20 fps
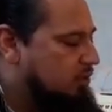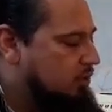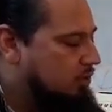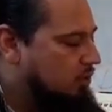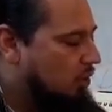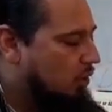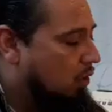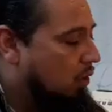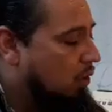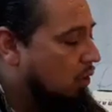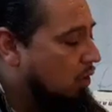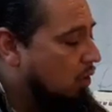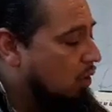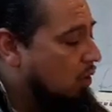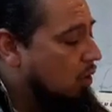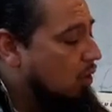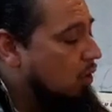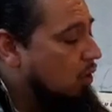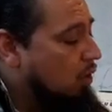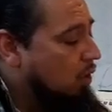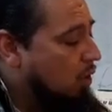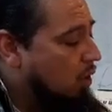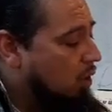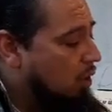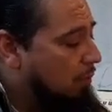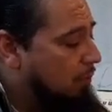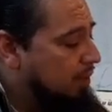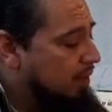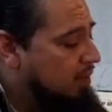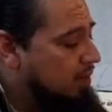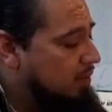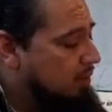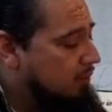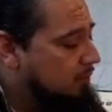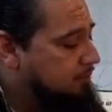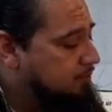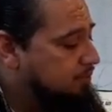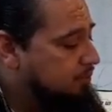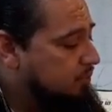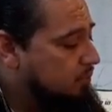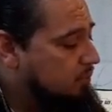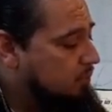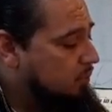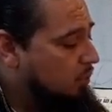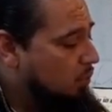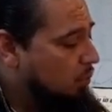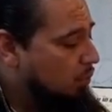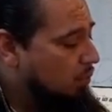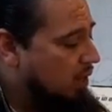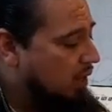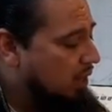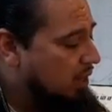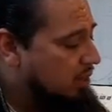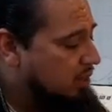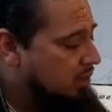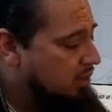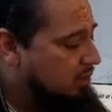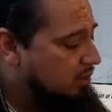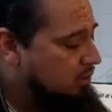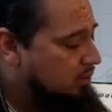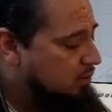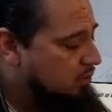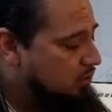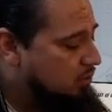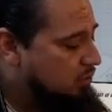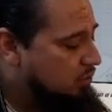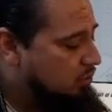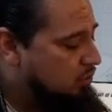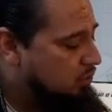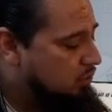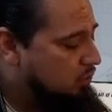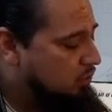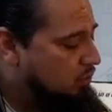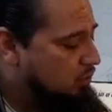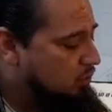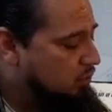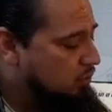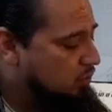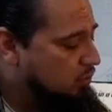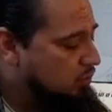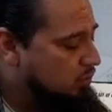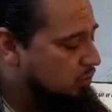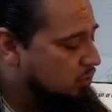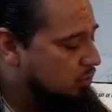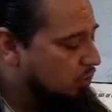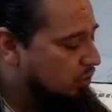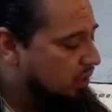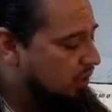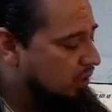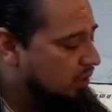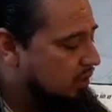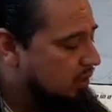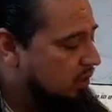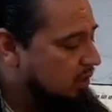You go open, 1, 2, 3,